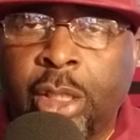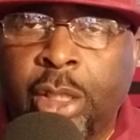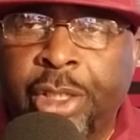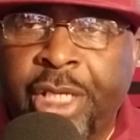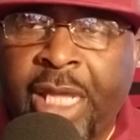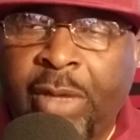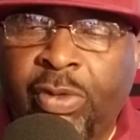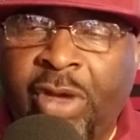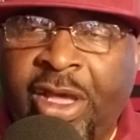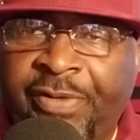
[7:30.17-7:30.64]

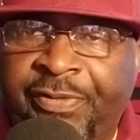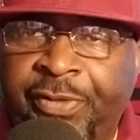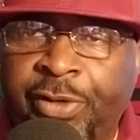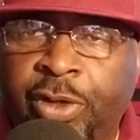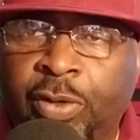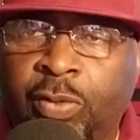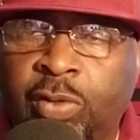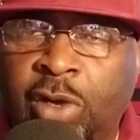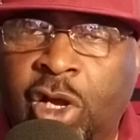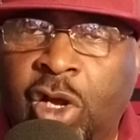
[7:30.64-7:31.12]
They wait for
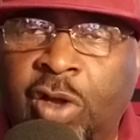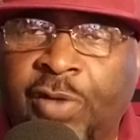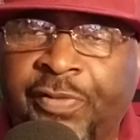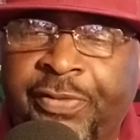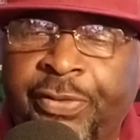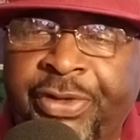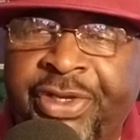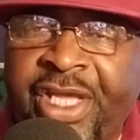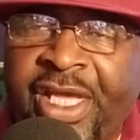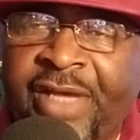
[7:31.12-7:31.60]
the
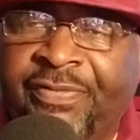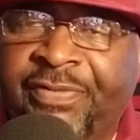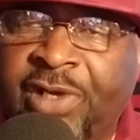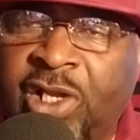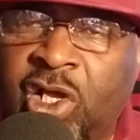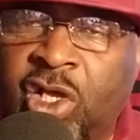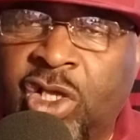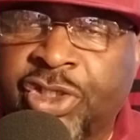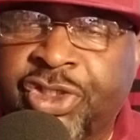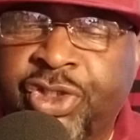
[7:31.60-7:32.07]
wrongful death
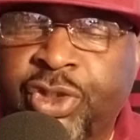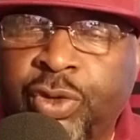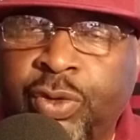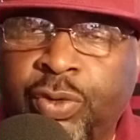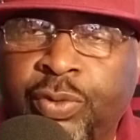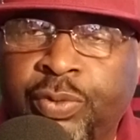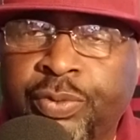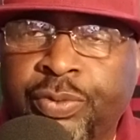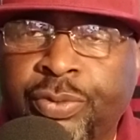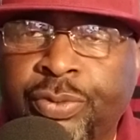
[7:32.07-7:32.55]

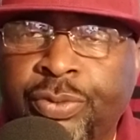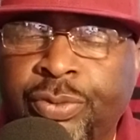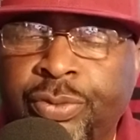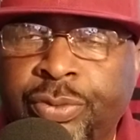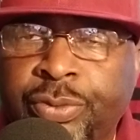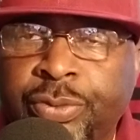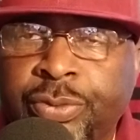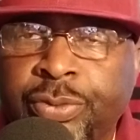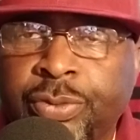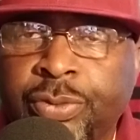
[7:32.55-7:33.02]
lawsuit.
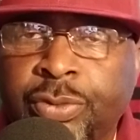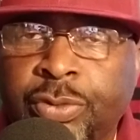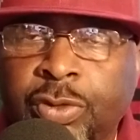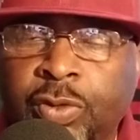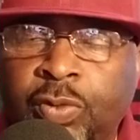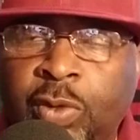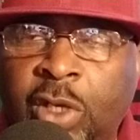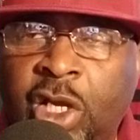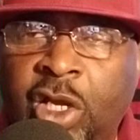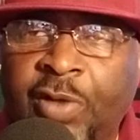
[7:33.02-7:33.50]

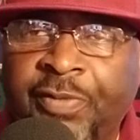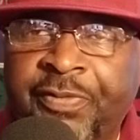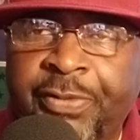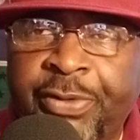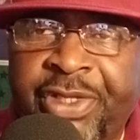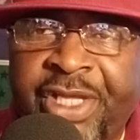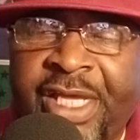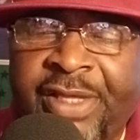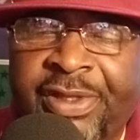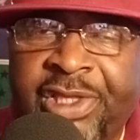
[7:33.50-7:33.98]

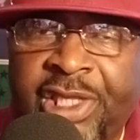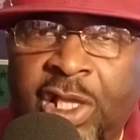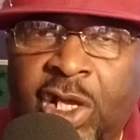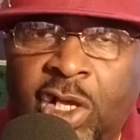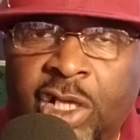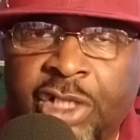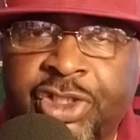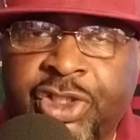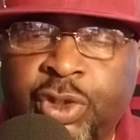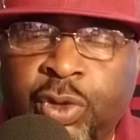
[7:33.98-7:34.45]
Wrongful death
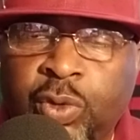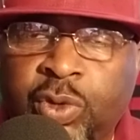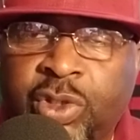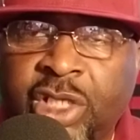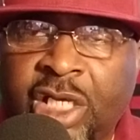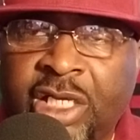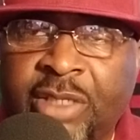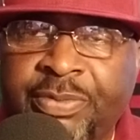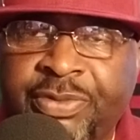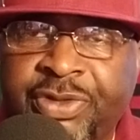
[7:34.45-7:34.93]
lawsuit
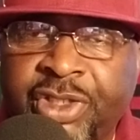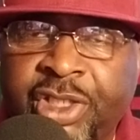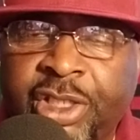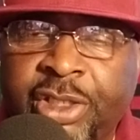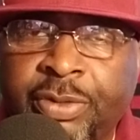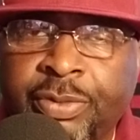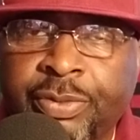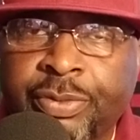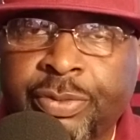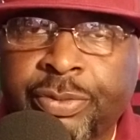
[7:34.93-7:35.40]
comes
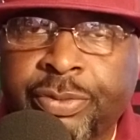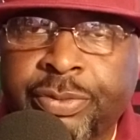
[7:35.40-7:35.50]
in.